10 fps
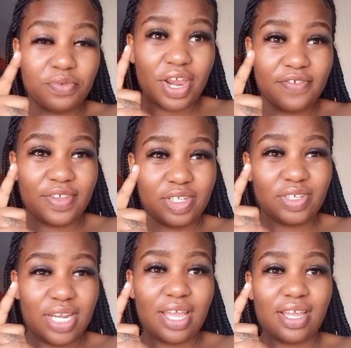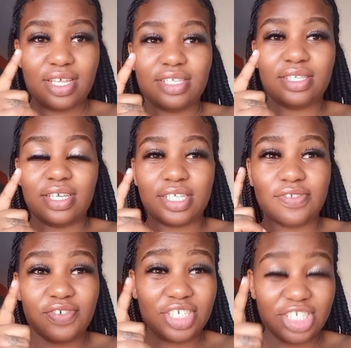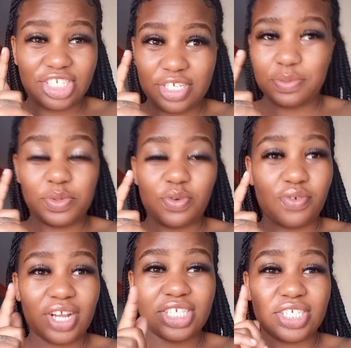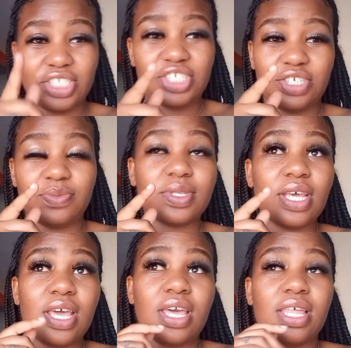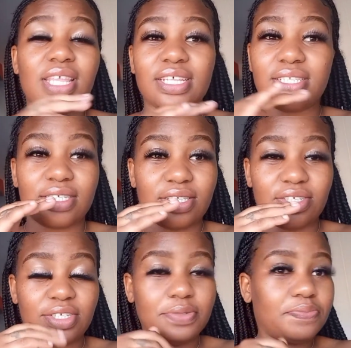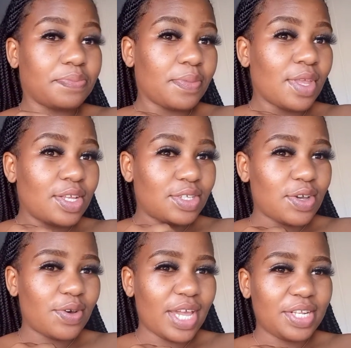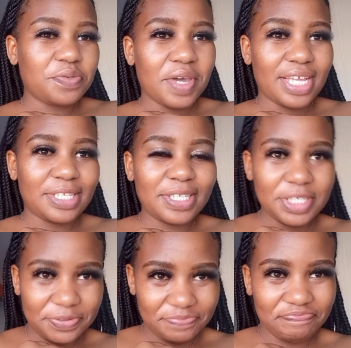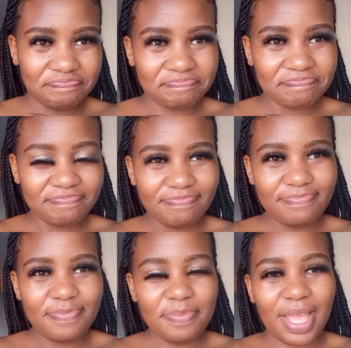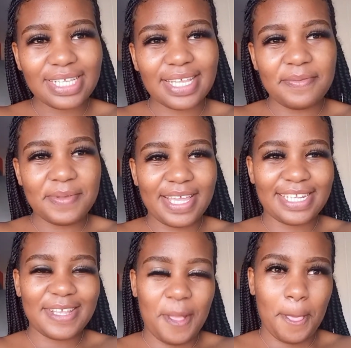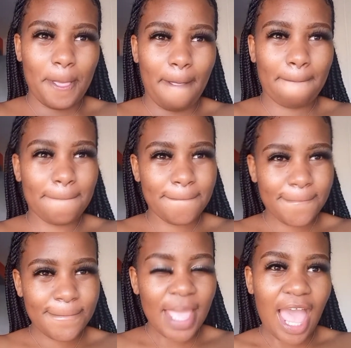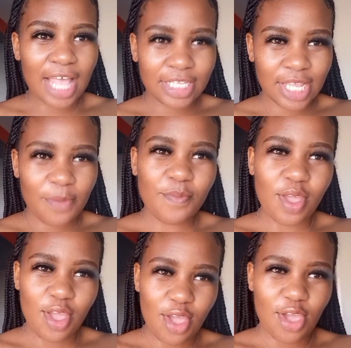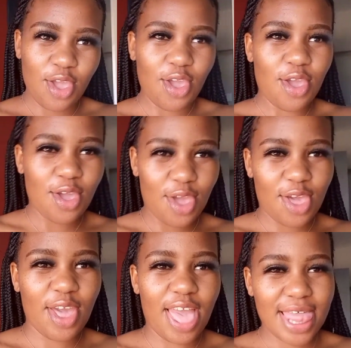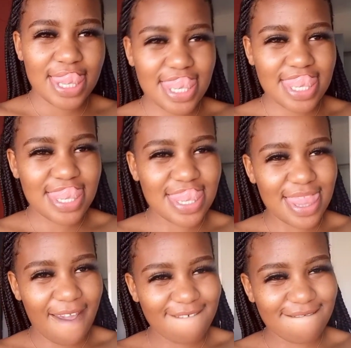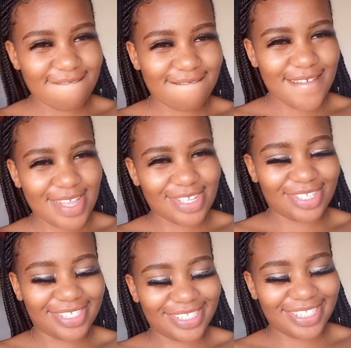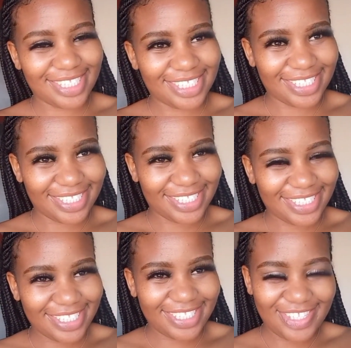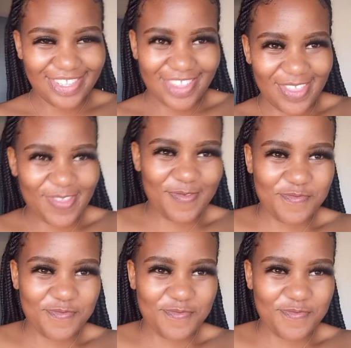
craving today is is fish and chips or Russian and chips. That's it, Jim. So anyways, sambe sambe mm mm mm mm mm